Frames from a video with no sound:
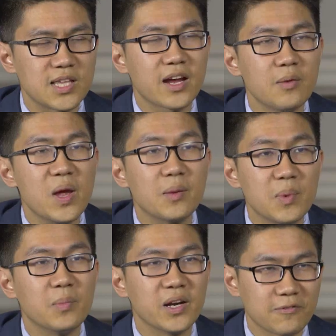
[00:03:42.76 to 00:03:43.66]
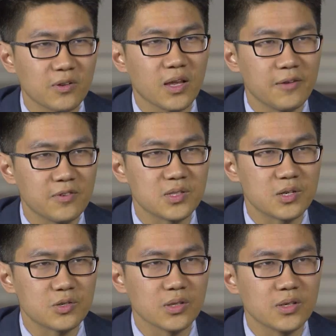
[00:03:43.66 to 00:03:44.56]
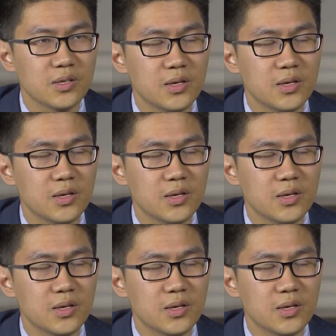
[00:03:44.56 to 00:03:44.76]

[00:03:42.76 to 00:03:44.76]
could make me money for life, essentially.